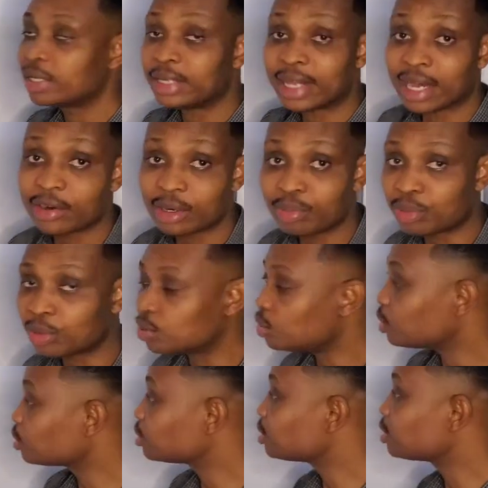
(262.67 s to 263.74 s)
dairy
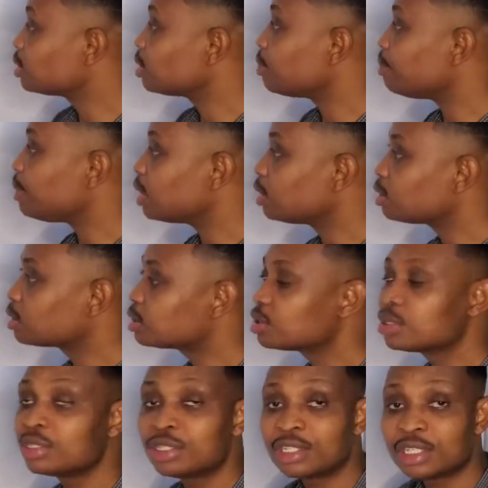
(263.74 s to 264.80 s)
products,
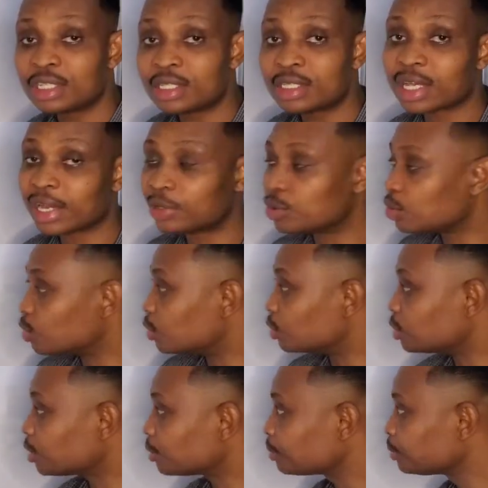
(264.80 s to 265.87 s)
milk, cheese, and
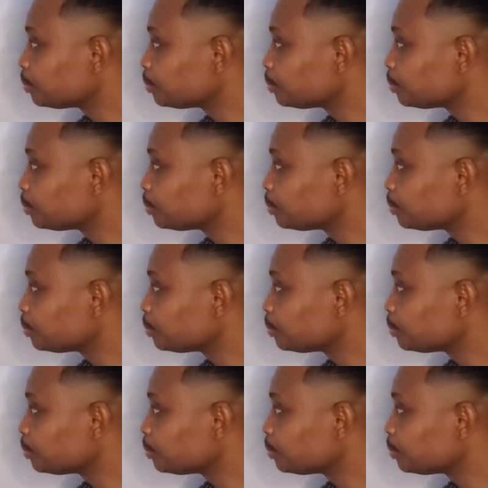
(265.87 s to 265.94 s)
yogurt.